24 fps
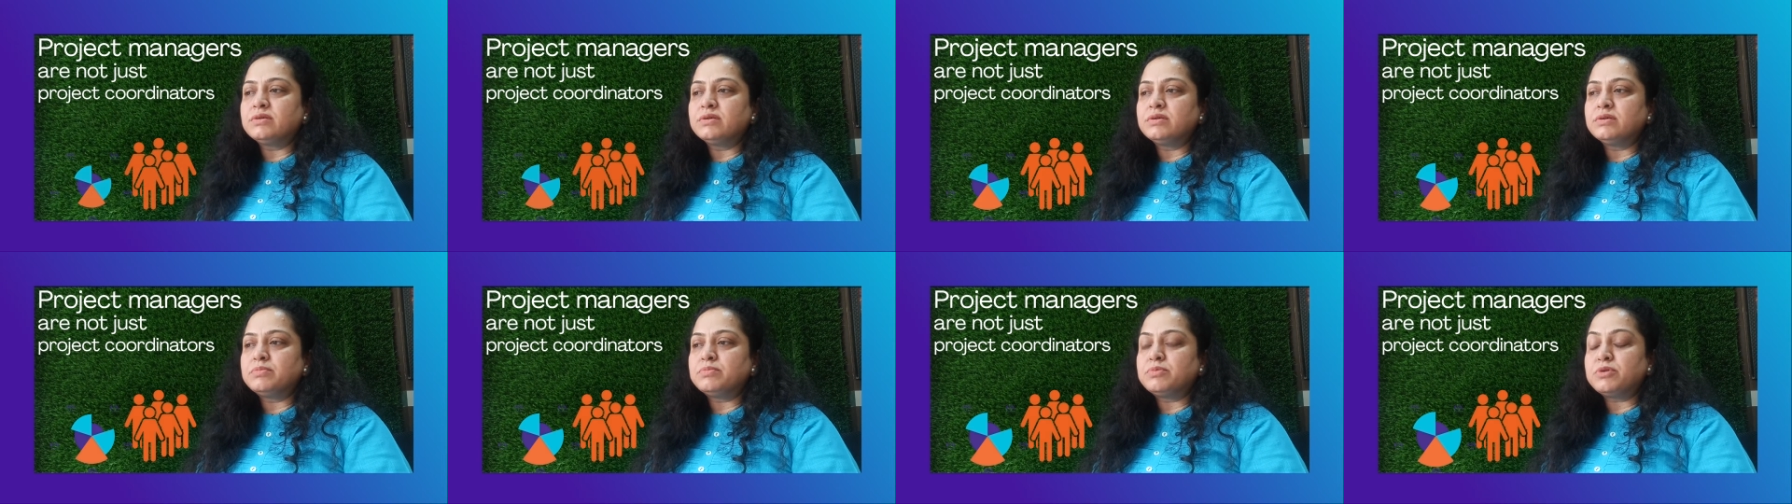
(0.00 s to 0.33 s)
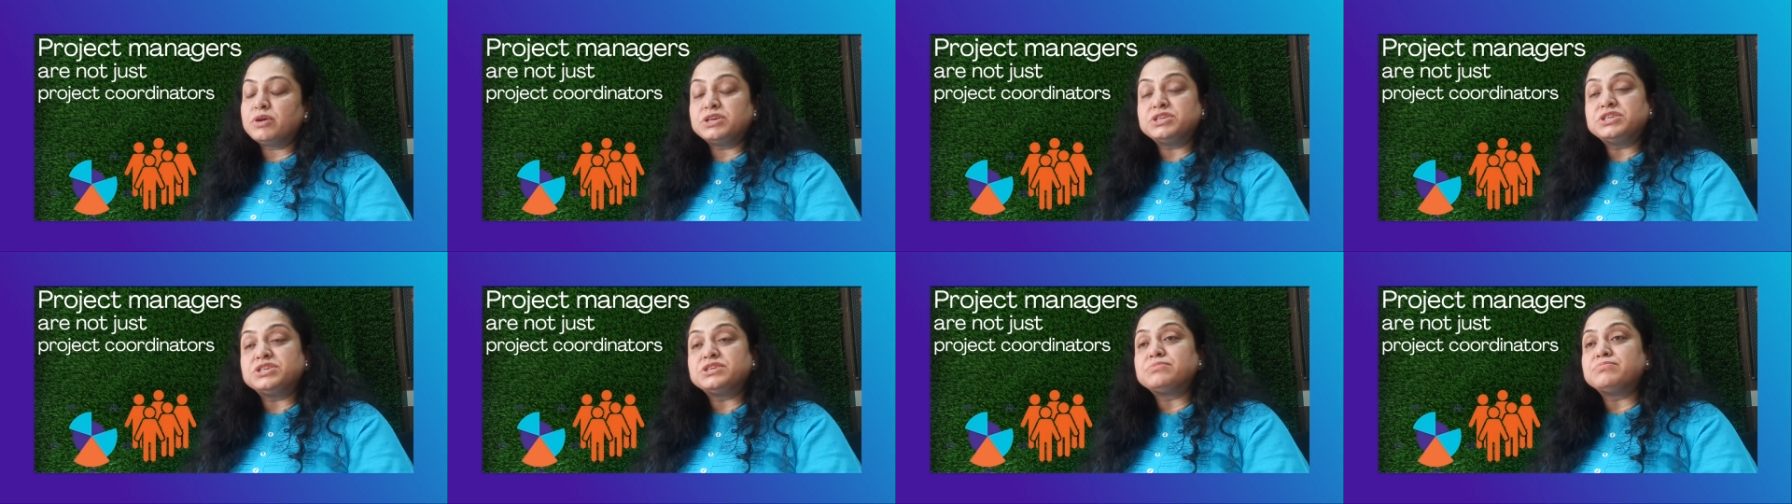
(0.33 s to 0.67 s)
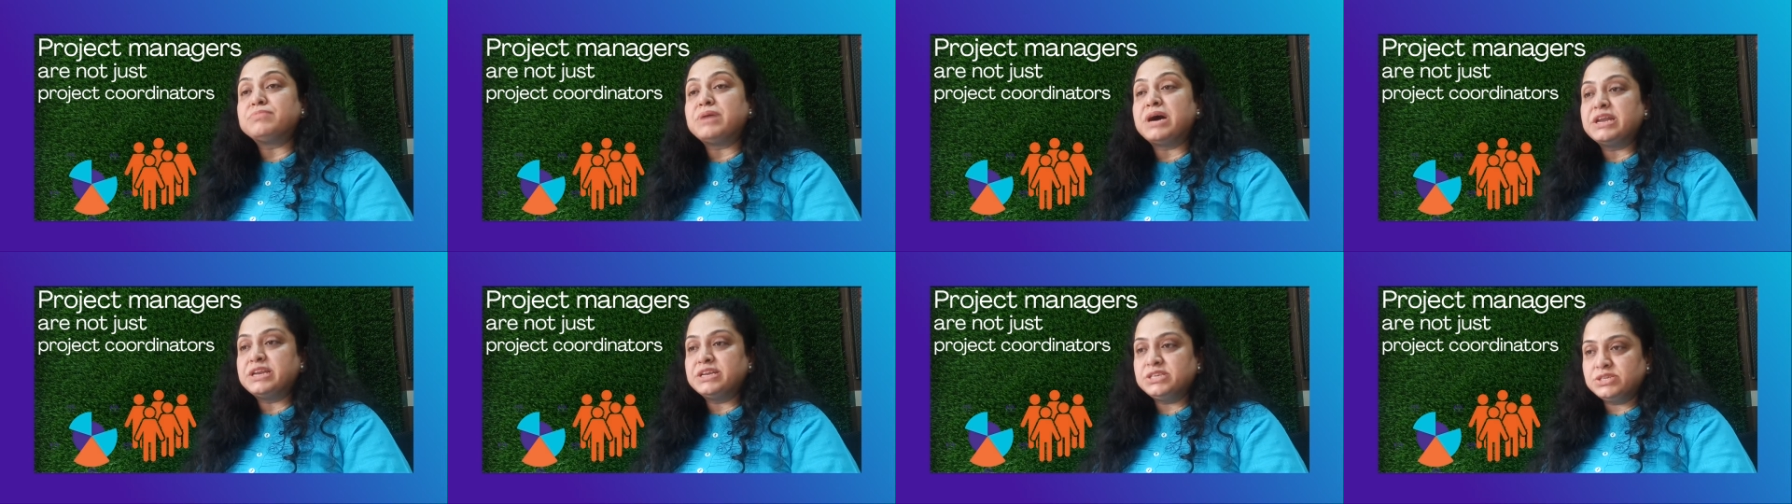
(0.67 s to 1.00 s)
project
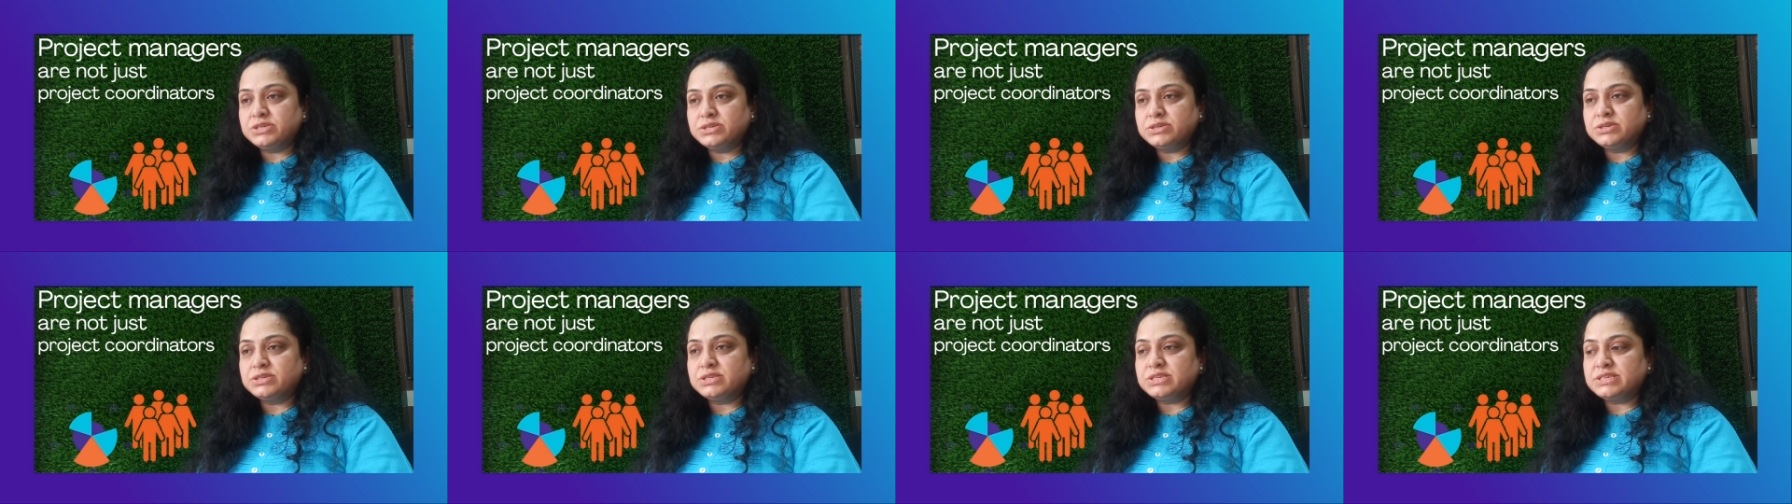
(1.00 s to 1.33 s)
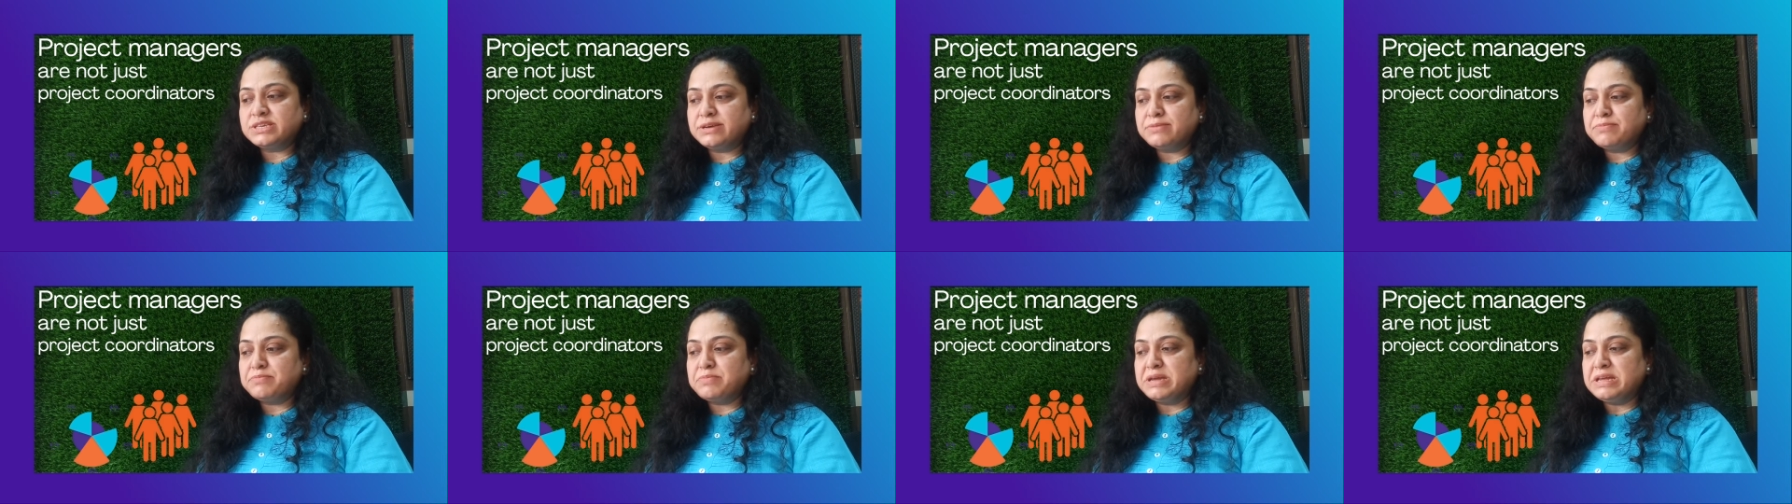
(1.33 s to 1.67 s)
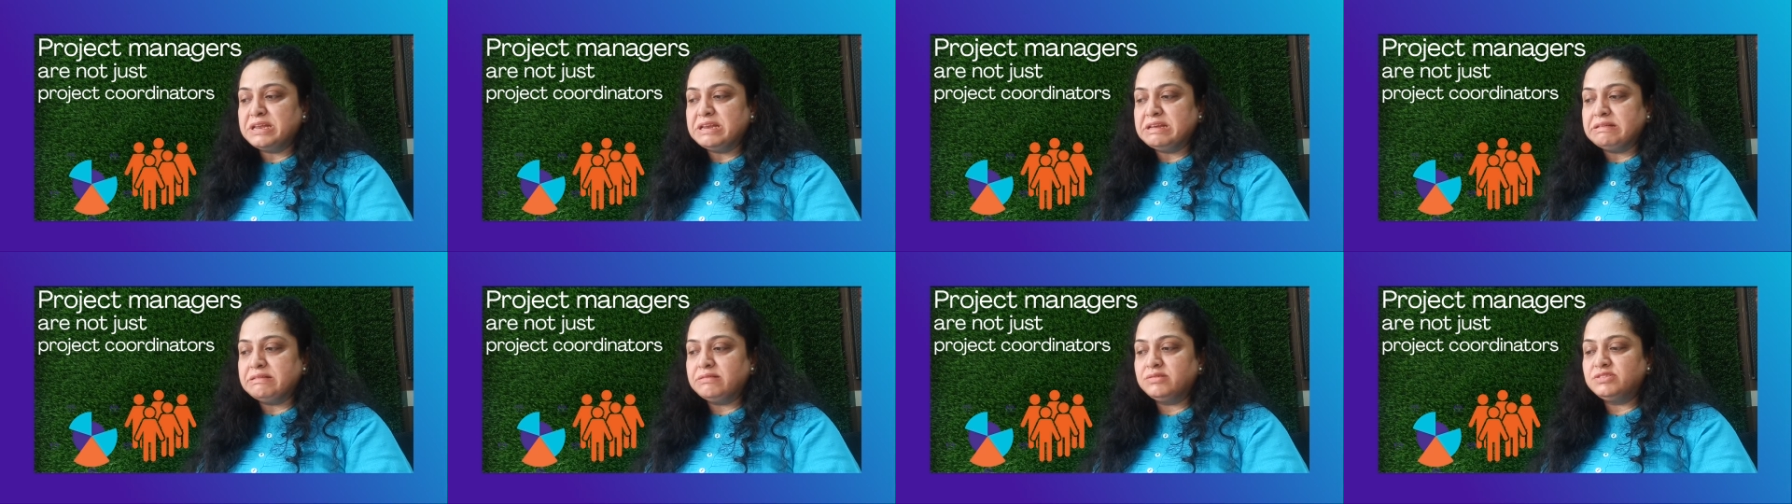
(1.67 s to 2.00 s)
managers have
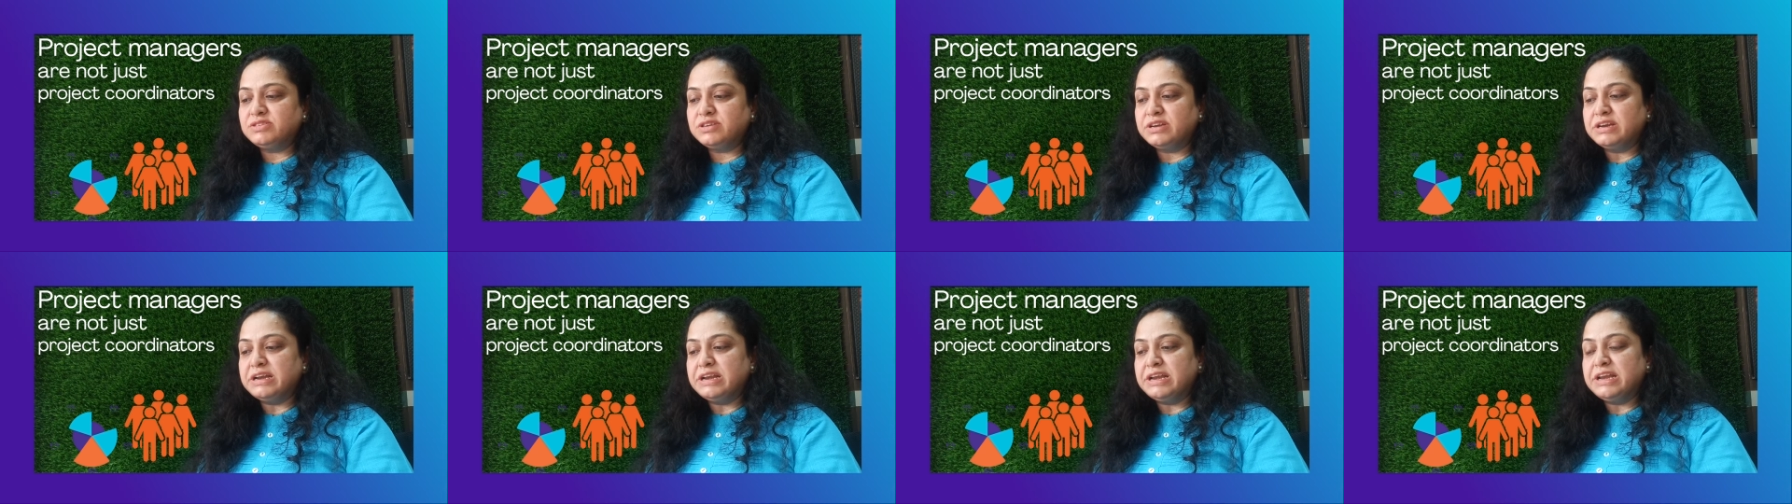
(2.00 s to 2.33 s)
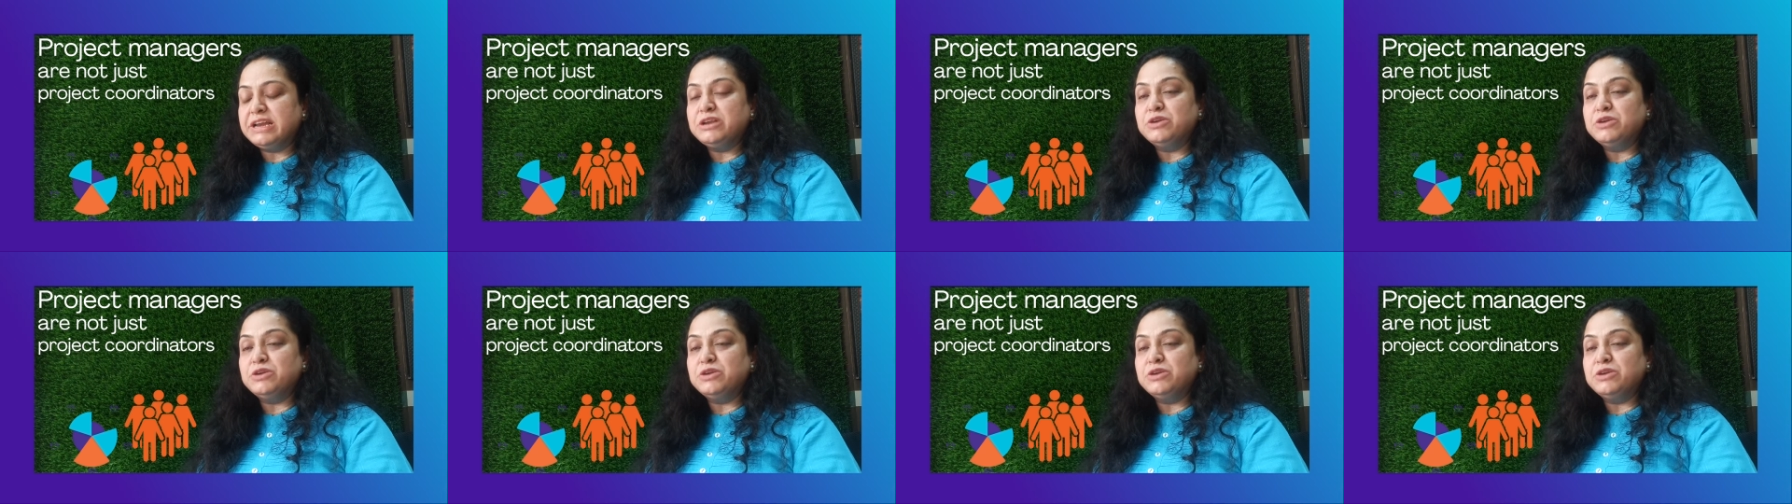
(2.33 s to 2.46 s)
been generally